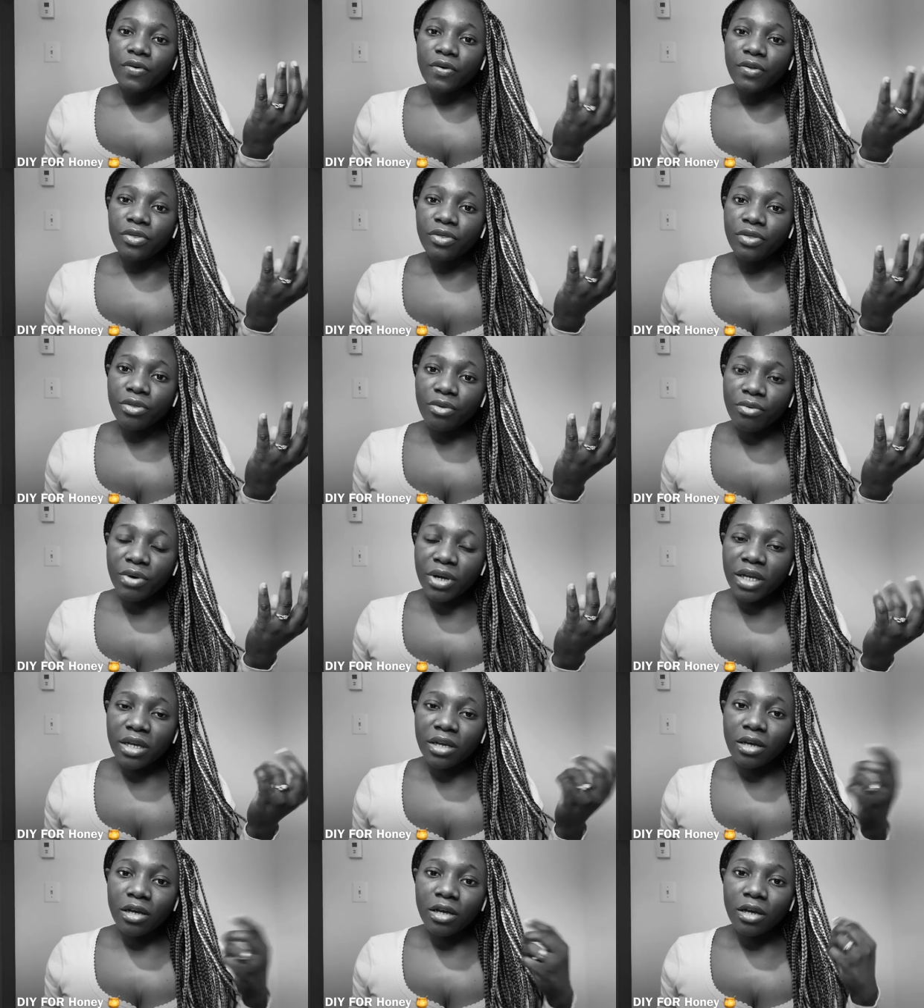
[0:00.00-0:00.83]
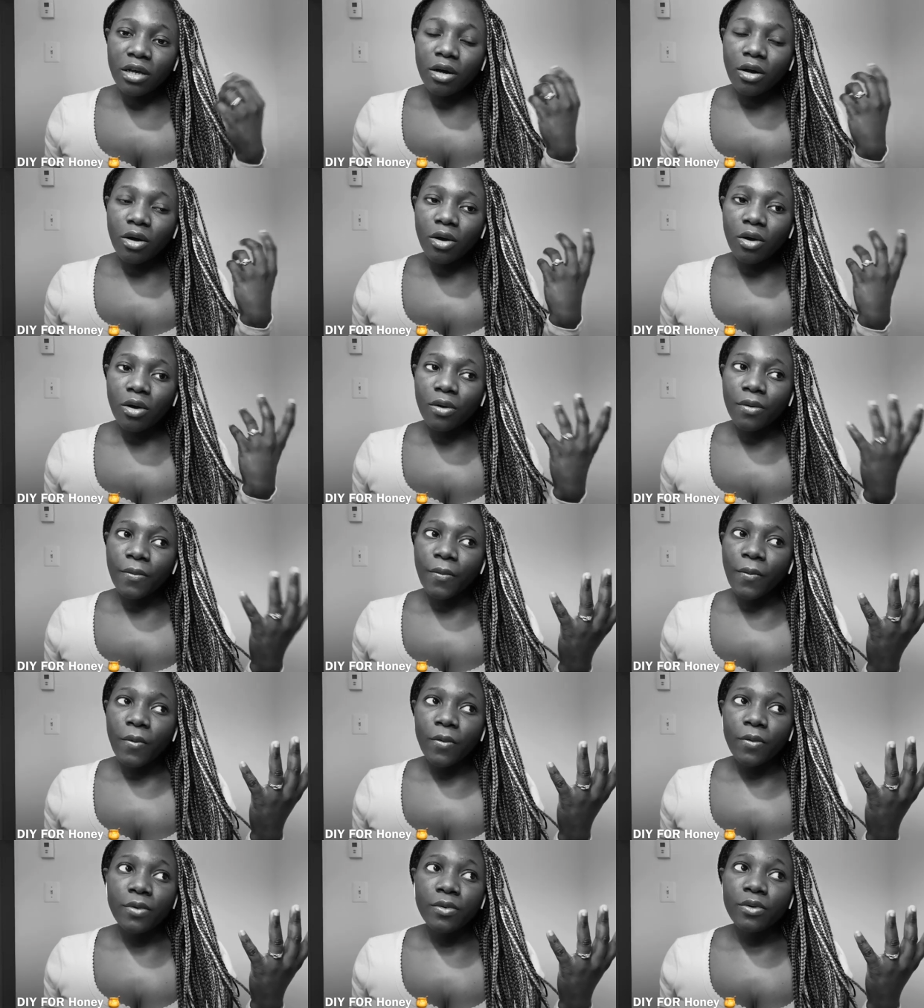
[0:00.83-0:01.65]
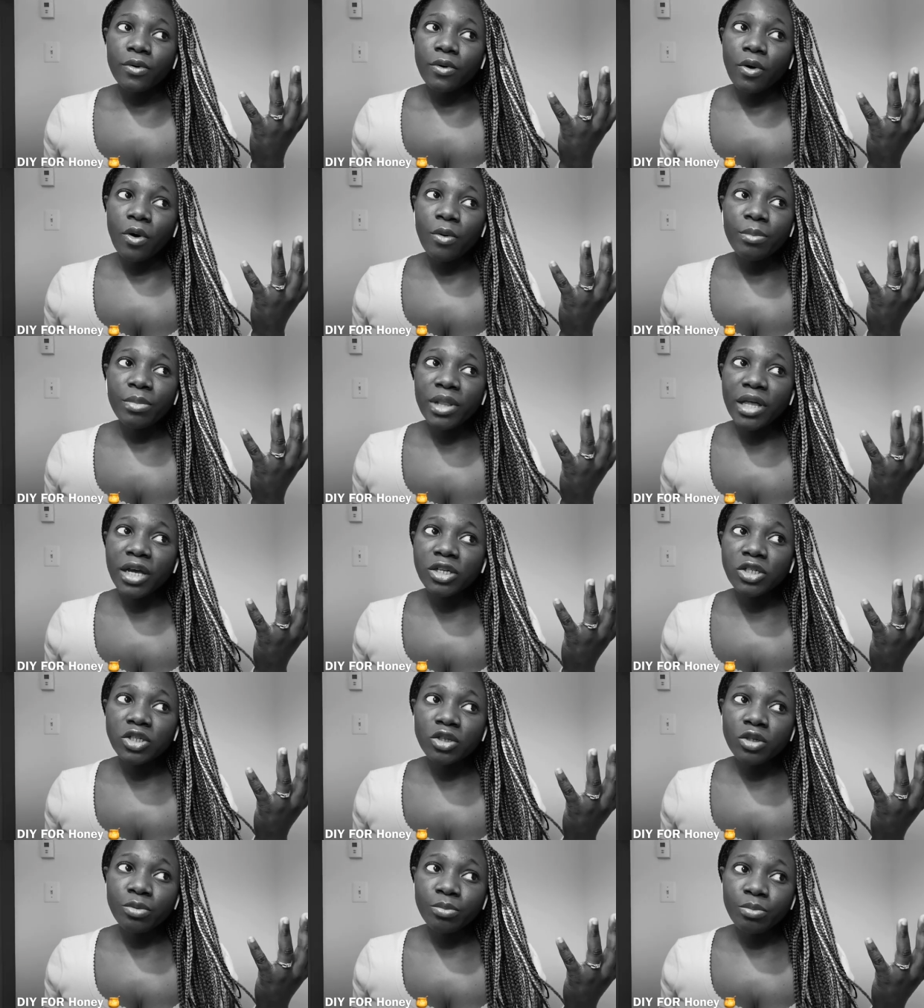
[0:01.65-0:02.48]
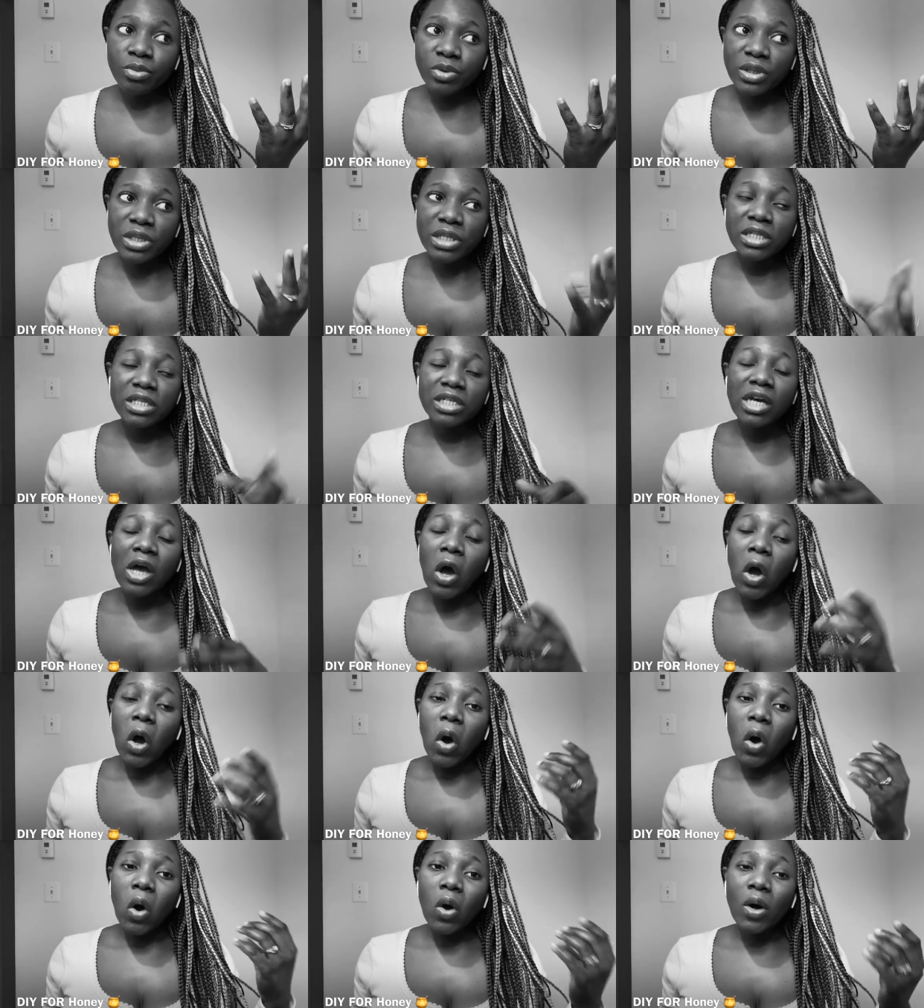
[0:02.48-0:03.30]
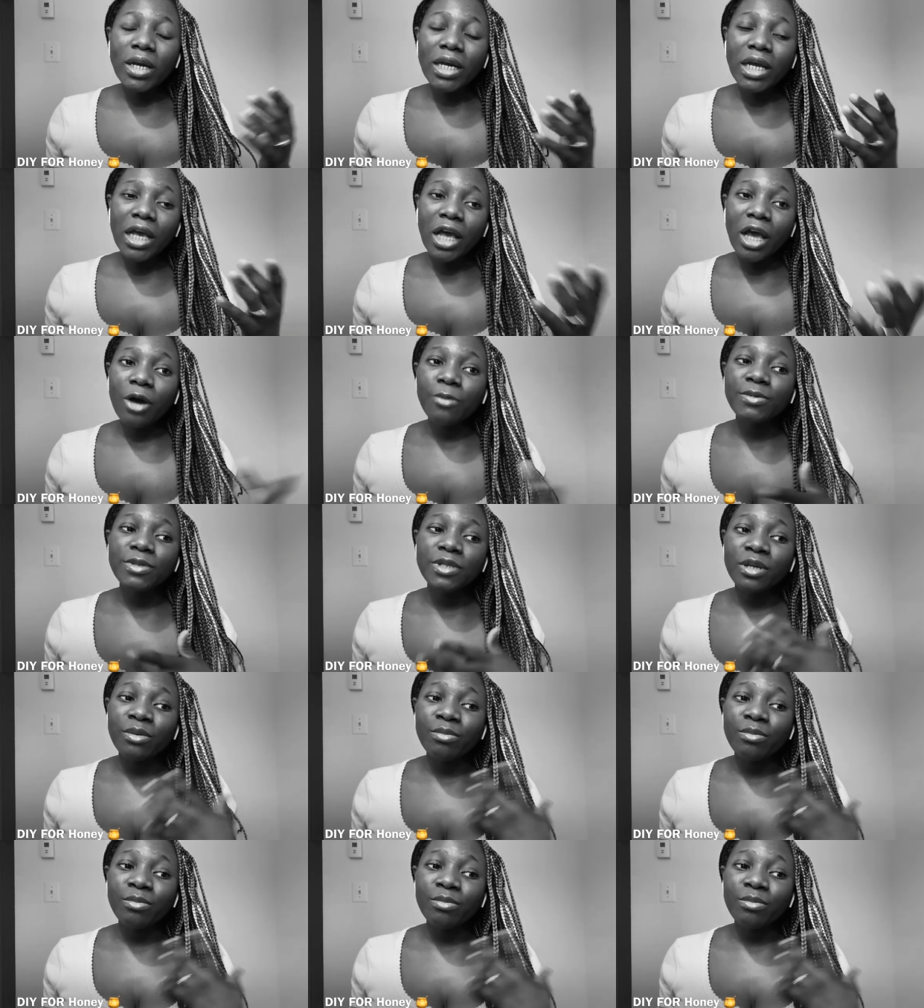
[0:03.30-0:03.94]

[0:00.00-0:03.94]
3, complexion boost. Honey helps in